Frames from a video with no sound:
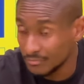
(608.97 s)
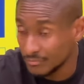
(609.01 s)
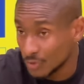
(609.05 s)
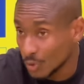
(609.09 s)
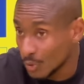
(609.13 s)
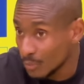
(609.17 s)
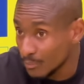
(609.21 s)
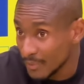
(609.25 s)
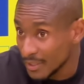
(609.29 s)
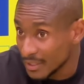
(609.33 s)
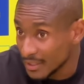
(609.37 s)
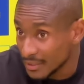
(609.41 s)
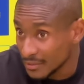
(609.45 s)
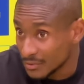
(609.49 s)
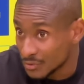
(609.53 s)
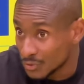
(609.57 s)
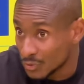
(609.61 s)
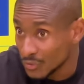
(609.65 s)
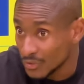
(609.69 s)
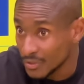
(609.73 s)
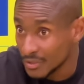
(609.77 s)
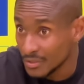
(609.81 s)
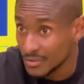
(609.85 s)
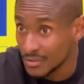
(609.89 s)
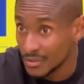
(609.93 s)
don't make it
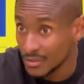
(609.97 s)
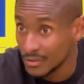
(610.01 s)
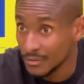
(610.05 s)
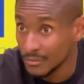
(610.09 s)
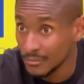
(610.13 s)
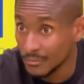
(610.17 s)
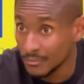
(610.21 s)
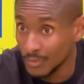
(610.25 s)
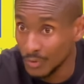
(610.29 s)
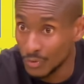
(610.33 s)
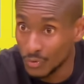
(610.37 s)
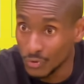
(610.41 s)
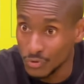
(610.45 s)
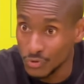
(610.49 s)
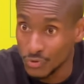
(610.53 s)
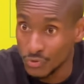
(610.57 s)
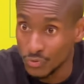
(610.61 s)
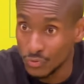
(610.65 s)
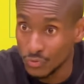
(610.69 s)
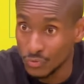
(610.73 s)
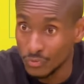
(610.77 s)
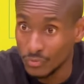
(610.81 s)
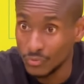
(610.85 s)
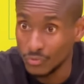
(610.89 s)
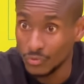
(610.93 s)
too easy because
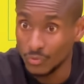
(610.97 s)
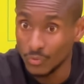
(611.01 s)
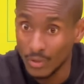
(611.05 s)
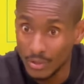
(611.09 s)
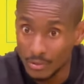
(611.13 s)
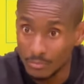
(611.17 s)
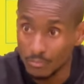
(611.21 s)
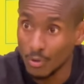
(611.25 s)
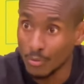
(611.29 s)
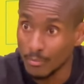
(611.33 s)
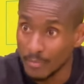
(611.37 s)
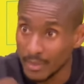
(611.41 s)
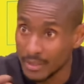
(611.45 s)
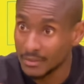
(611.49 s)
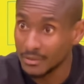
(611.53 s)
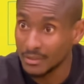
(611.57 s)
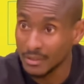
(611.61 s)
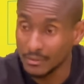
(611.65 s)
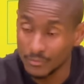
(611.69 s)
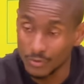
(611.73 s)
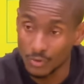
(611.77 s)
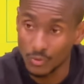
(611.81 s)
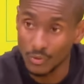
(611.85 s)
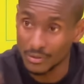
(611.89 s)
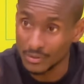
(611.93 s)
you you want
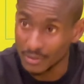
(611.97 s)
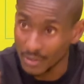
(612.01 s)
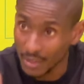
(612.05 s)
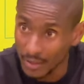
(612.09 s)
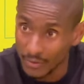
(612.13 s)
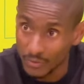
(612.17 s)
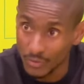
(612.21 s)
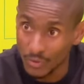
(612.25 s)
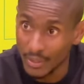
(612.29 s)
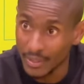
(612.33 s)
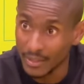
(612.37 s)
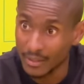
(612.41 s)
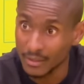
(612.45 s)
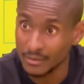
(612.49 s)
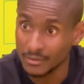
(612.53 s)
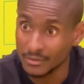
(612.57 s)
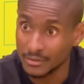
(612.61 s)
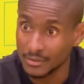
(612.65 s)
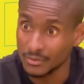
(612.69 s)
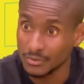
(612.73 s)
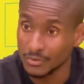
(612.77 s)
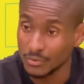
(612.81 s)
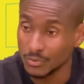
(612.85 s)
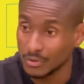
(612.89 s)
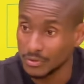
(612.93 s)
momentum you want
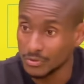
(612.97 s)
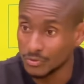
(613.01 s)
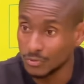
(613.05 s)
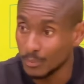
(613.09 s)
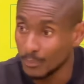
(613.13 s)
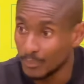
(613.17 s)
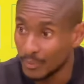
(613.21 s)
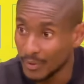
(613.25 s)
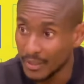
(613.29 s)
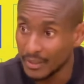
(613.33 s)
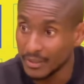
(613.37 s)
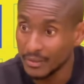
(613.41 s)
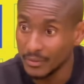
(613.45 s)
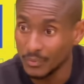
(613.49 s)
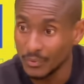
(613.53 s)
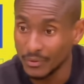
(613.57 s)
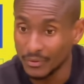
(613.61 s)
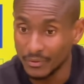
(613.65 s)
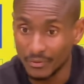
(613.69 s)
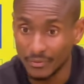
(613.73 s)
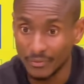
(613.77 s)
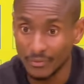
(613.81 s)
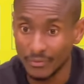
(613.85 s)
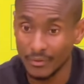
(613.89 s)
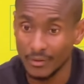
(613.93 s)
regularity you want to play
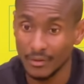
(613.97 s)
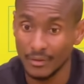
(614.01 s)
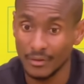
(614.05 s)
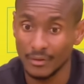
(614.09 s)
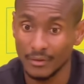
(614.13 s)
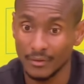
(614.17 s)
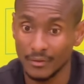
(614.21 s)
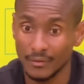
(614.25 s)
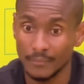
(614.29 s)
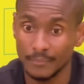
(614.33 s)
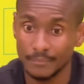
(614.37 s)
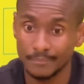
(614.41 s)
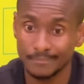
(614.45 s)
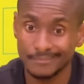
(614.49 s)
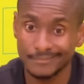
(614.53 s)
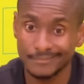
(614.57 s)
with uh,